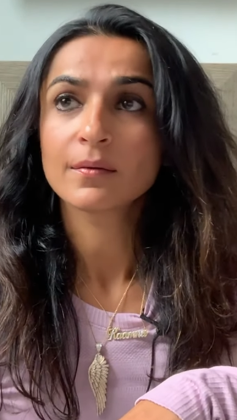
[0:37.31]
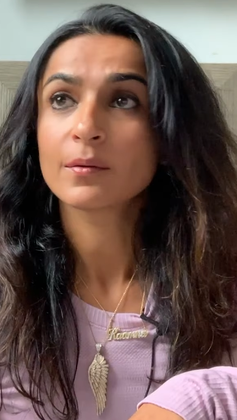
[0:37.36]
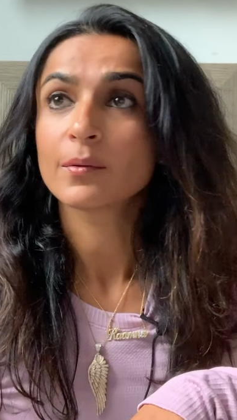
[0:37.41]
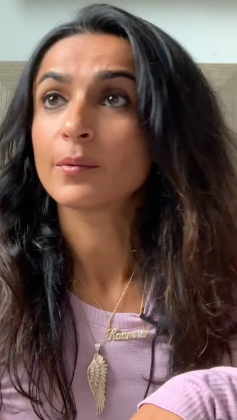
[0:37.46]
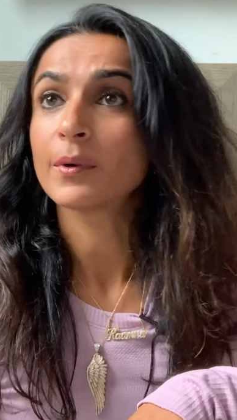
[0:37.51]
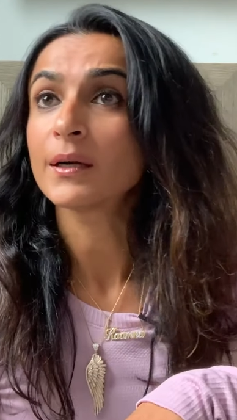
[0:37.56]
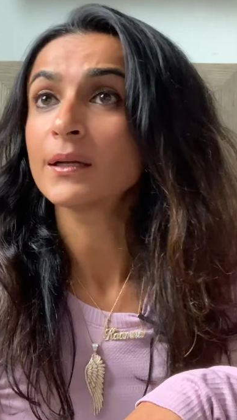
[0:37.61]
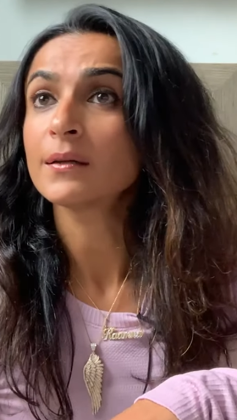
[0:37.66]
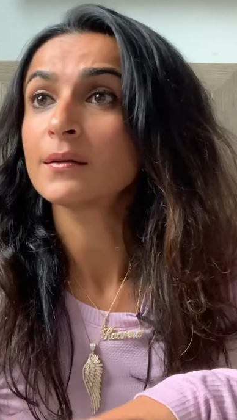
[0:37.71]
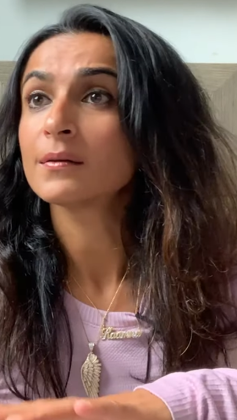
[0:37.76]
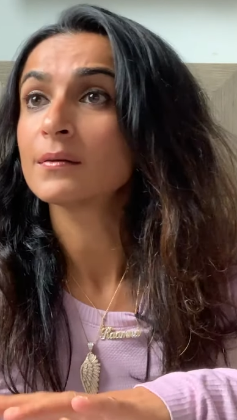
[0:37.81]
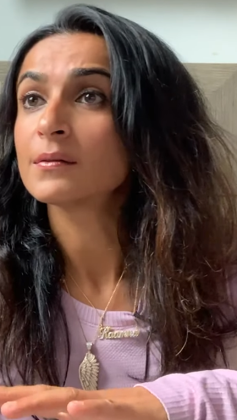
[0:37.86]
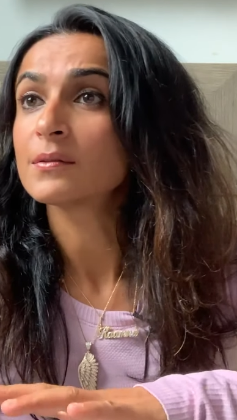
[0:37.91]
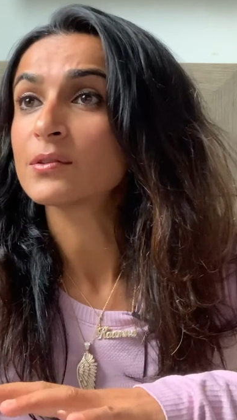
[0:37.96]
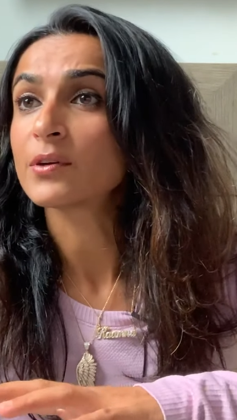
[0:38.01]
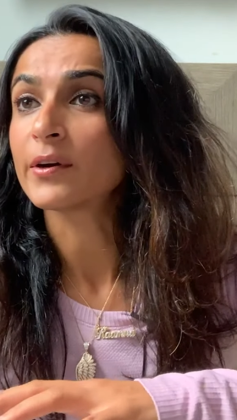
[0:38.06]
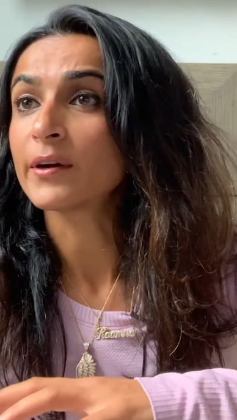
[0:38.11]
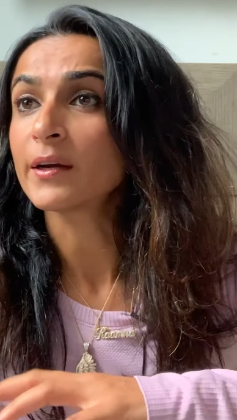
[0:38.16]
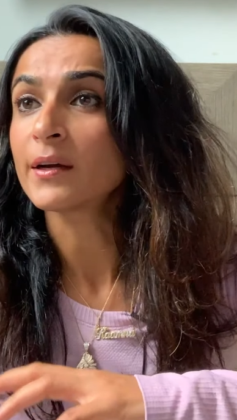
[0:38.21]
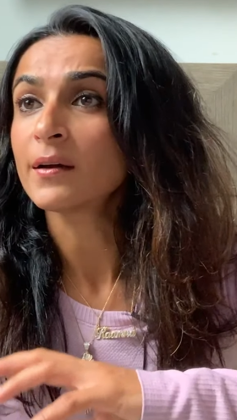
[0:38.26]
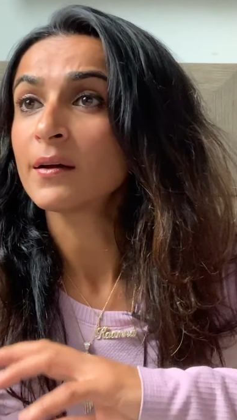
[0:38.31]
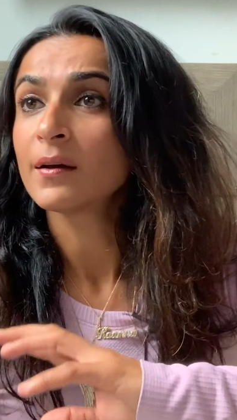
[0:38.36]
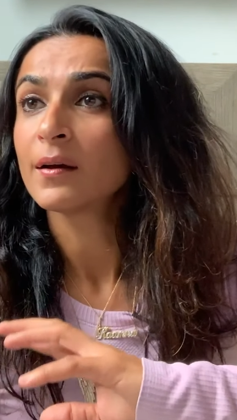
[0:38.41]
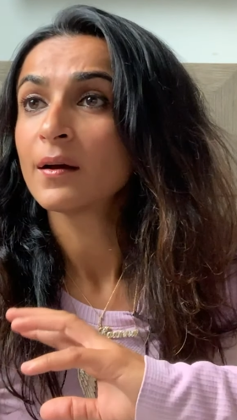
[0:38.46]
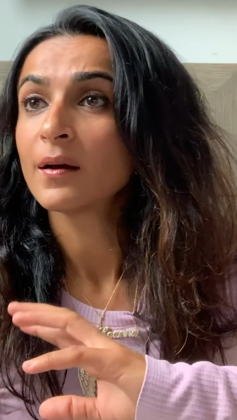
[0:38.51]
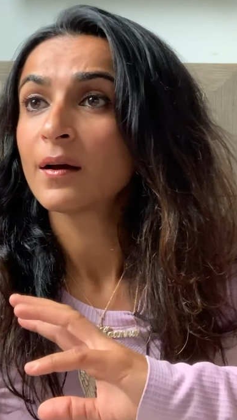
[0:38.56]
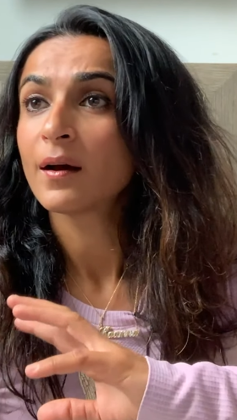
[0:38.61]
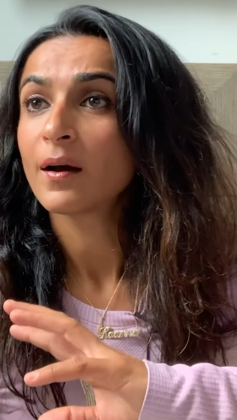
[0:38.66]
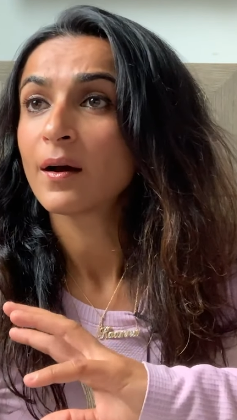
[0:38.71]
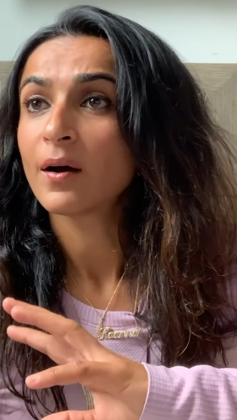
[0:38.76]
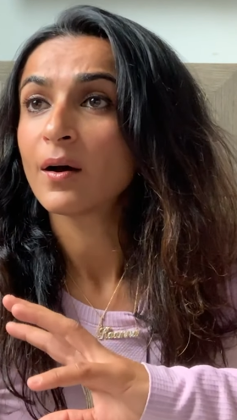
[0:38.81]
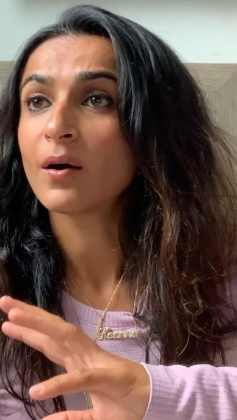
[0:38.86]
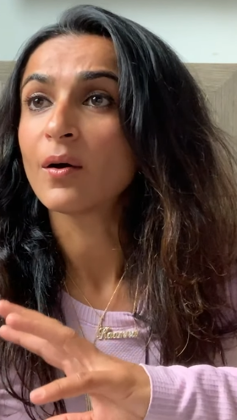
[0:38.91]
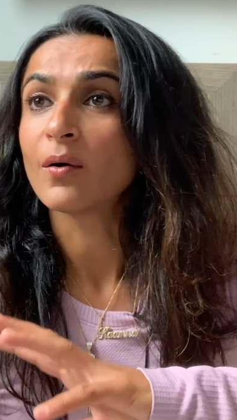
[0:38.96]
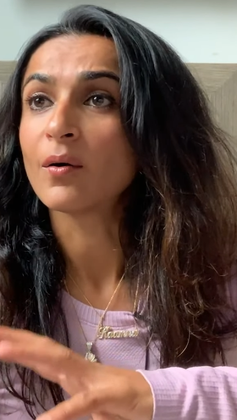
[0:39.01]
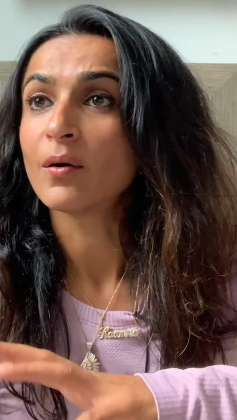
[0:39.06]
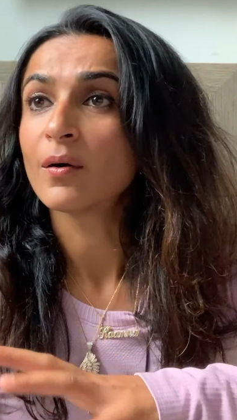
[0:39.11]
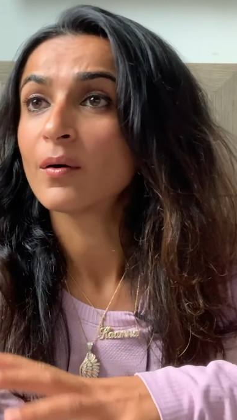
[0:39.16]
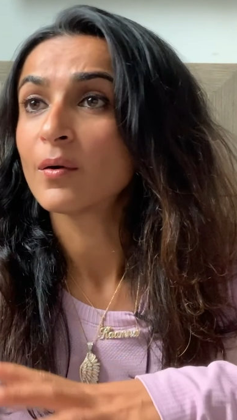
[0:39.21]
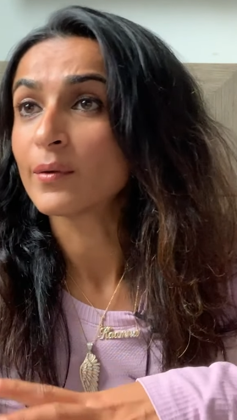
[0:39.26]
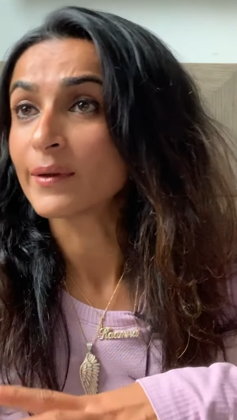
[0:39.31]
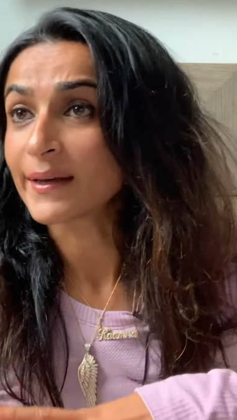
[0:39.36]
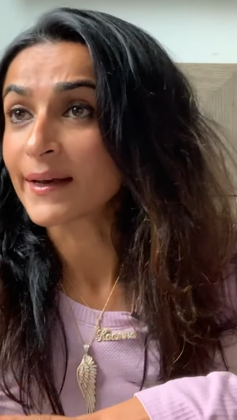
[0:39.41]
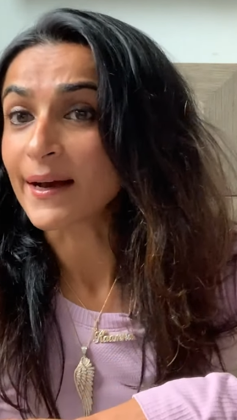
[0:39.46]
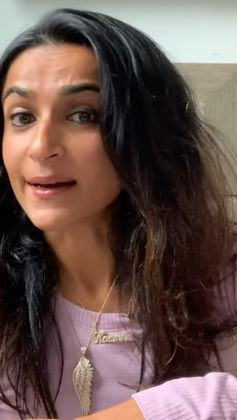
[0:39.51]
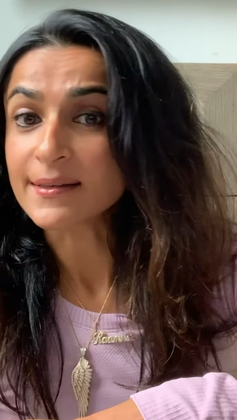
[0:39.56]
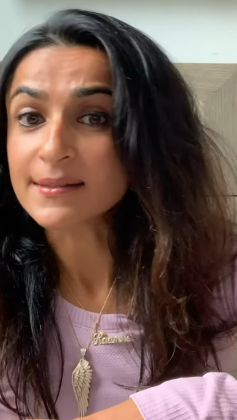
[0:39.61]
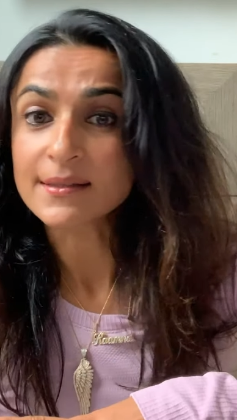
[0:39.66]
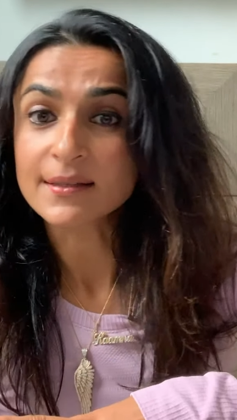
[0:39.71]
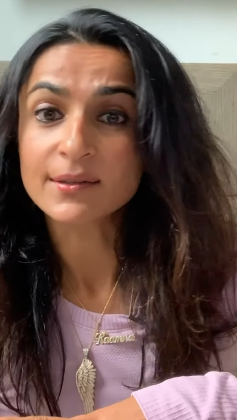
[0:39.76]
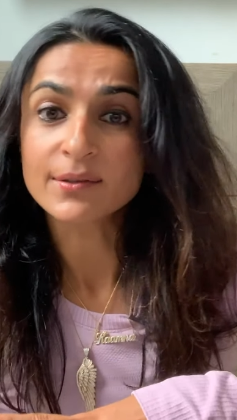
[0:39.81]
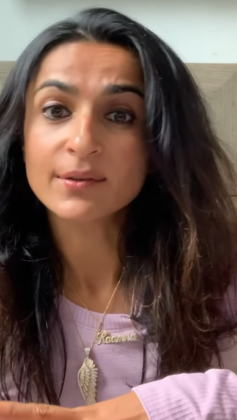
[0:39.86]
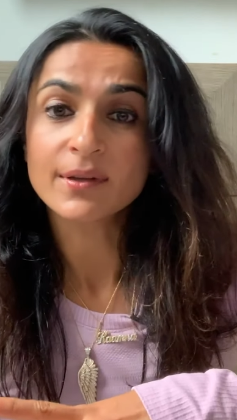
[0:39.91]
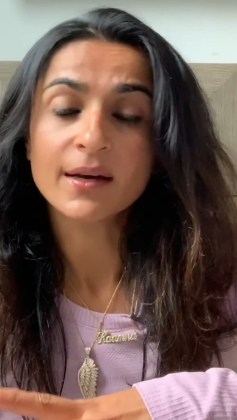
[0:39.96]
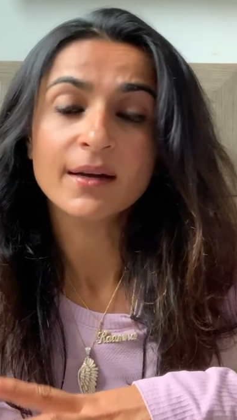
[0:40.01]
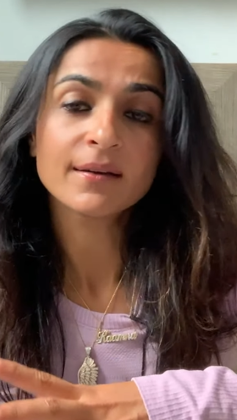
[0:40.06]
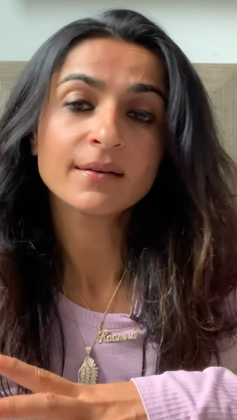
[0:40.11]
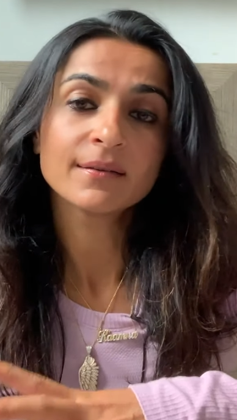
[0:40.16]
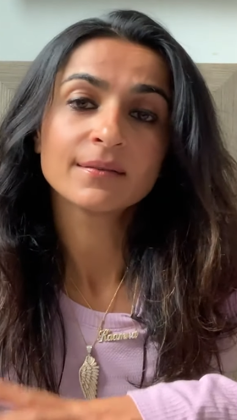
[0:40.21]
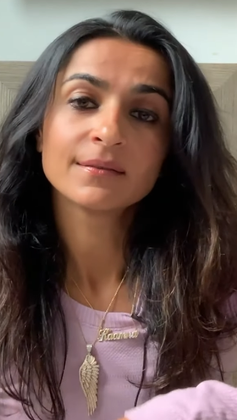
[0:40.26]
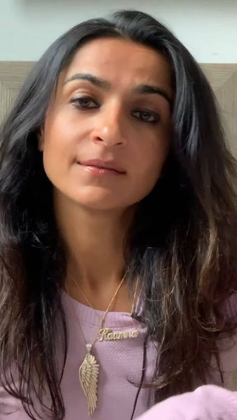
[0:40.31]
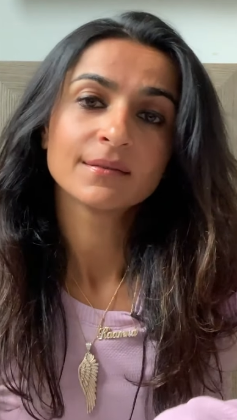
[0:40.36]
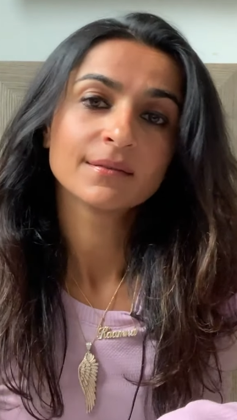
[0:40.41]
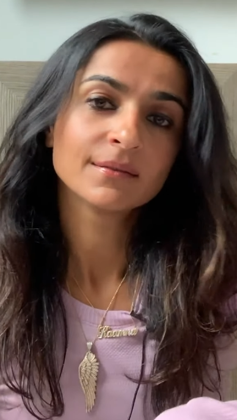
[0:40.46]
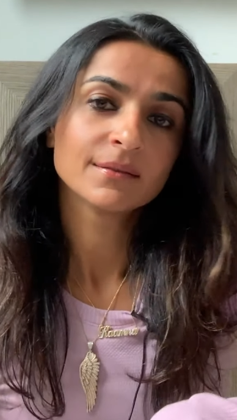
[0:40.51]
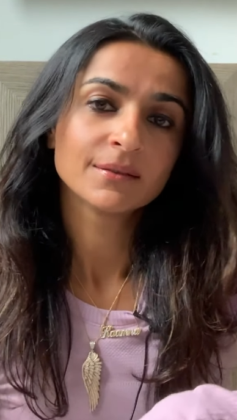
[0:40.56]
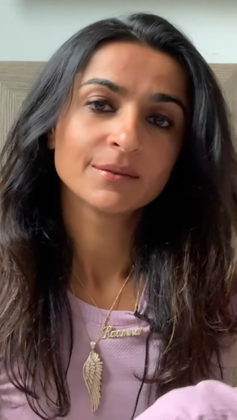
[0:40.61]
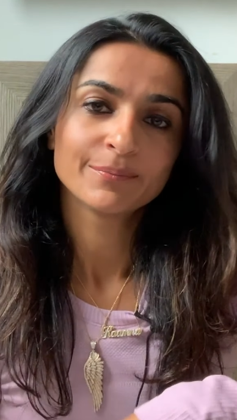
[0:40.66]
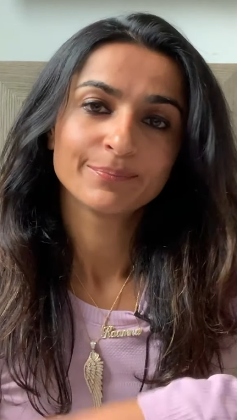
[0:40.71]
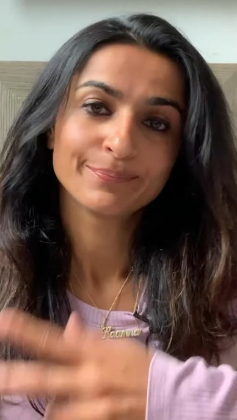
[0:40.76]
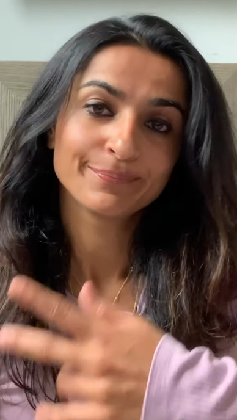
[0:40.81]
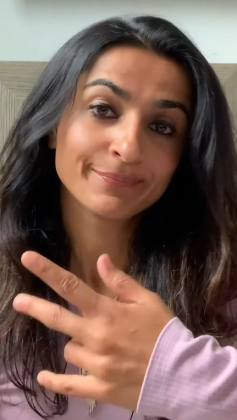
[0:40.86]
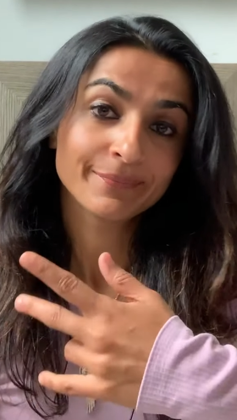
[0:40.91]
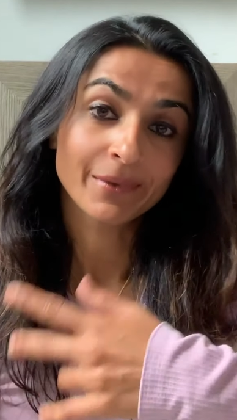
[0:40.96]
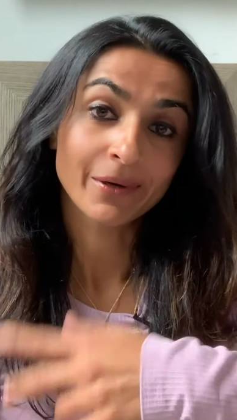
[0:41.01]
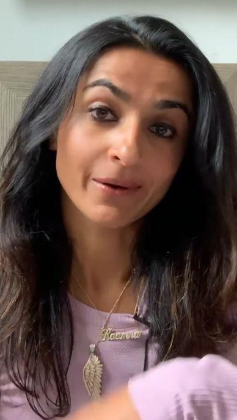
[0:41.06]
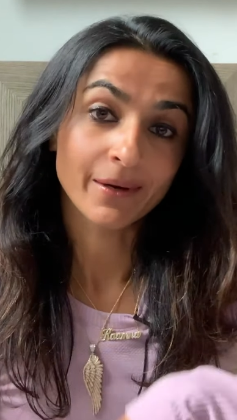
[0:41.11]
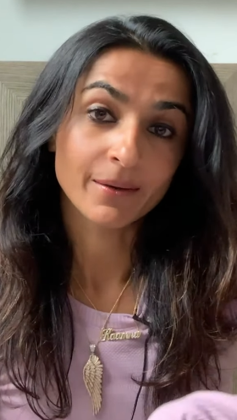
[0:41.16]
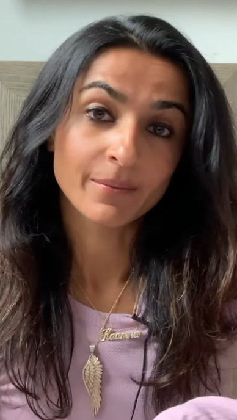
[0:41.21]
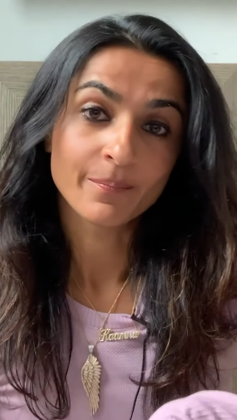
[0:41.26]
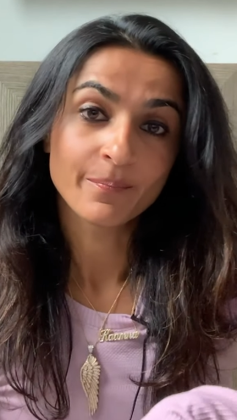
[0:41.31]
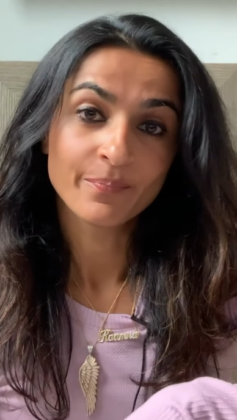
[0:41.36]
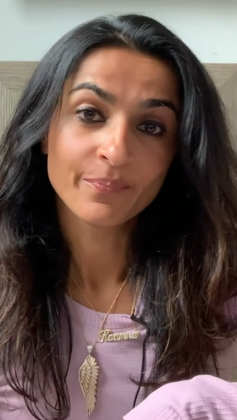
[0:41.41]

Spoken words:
What? Sorry? Oh, only guys can do that? Great.